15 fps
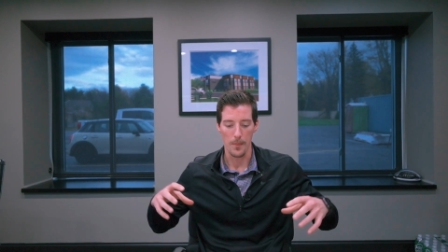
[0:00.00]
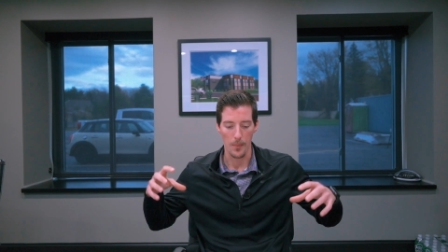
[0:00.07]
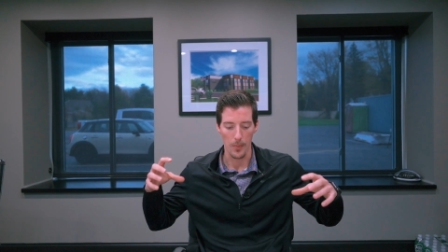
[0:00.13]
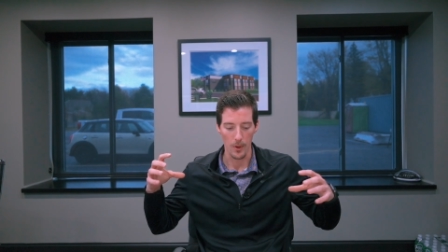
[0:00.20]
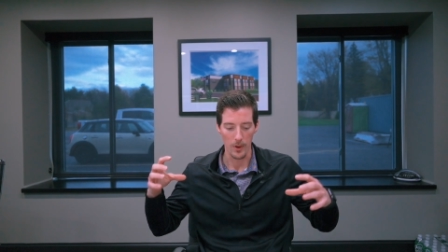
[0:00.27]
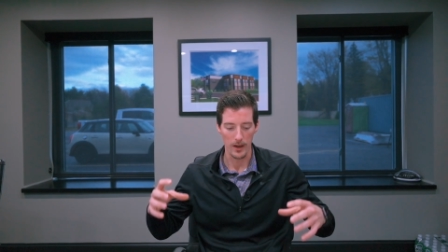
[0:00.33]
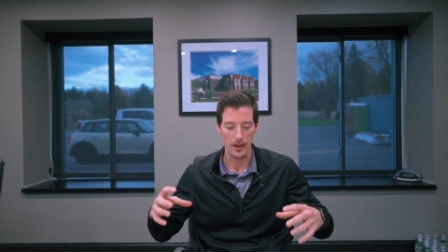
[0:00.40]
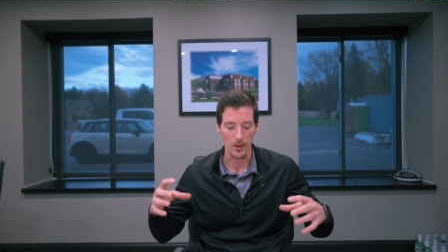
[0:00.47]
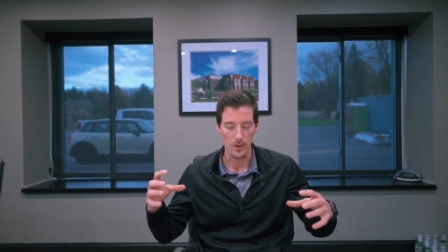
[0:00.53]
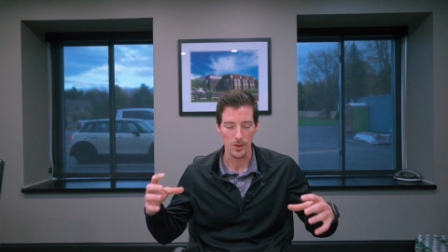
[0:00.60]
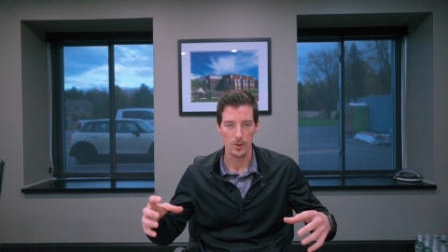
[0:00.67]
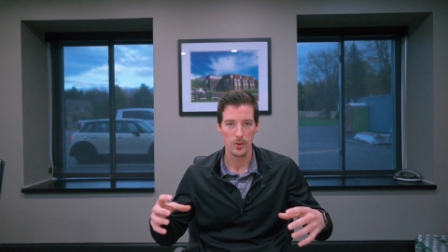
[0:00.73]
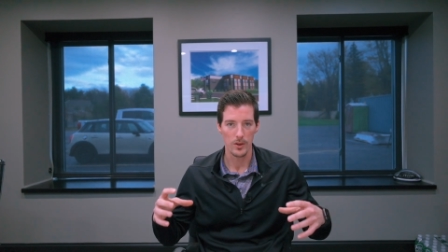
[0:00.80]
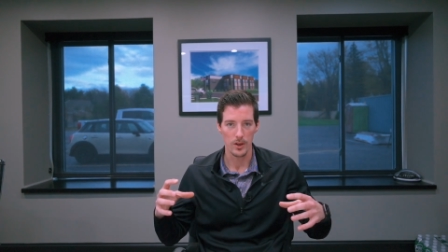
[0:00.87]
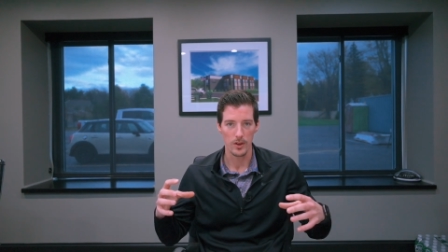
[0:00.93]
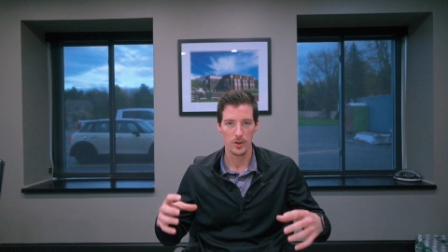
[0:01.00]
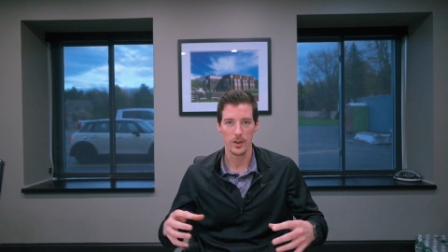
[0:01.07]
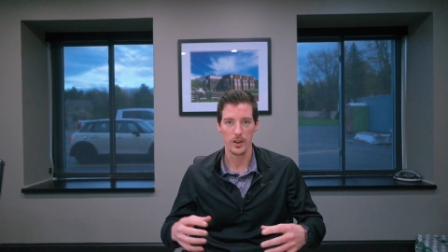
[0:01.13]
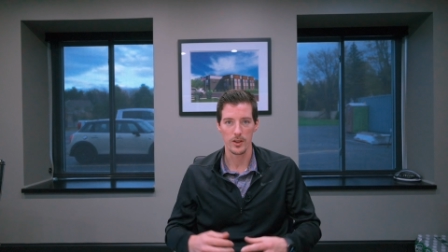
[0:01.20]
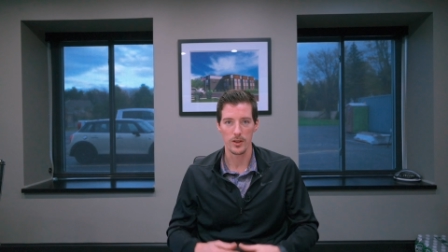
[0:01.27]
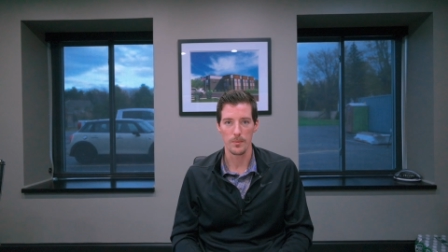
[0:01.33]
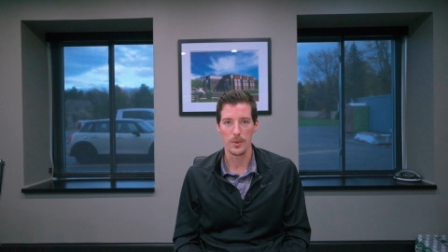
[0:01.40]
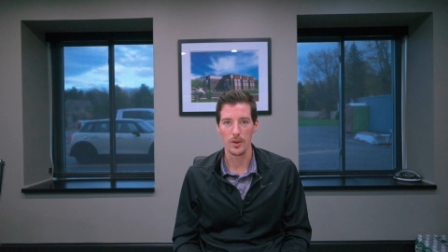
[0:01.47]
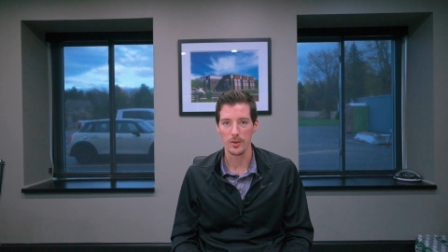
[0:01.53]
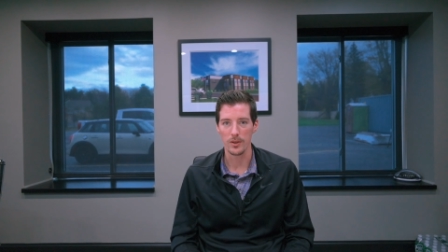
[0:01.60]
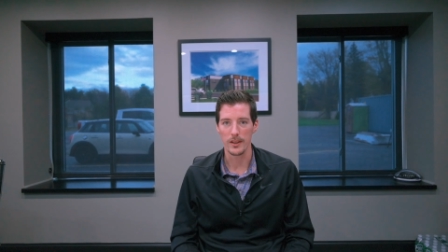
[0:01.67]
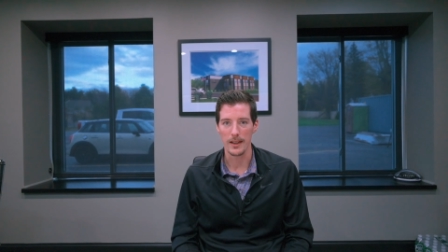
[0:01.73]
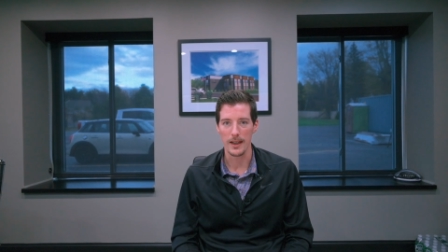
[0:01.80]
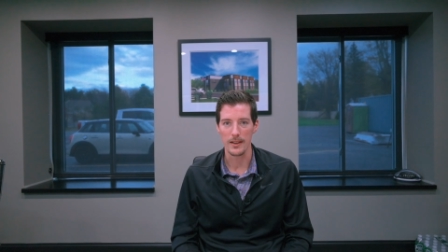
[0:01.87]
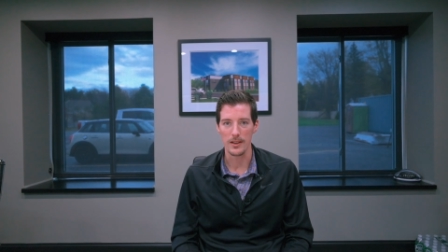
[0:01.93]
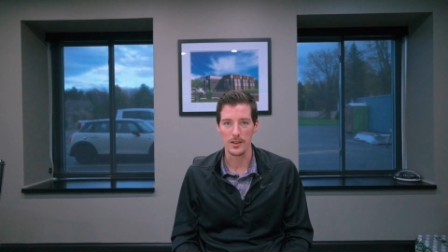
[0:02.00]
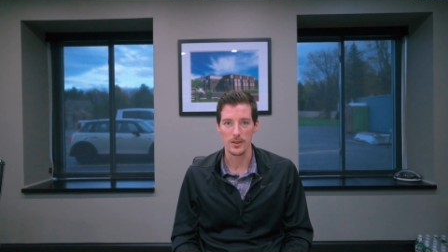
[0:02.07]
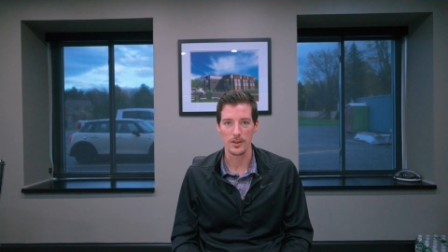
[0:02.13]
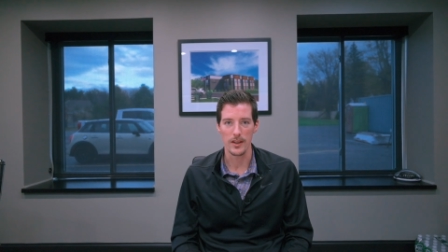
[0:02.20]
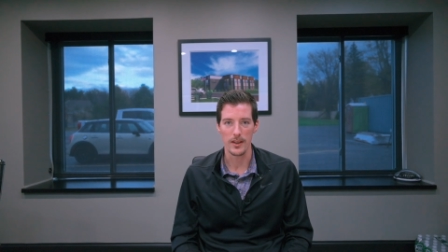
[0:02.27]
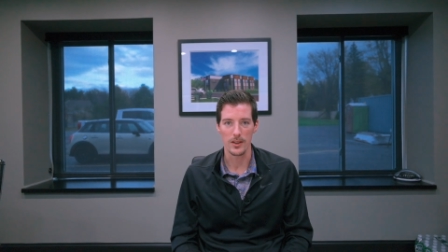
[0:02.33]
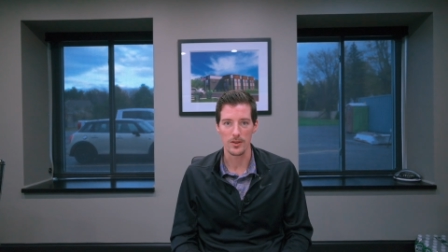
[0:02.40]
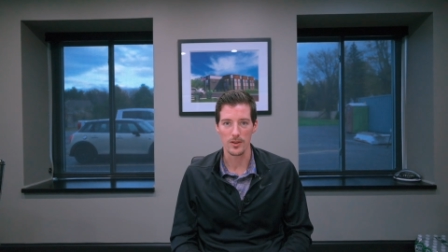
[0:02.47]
put a new construction building on this site.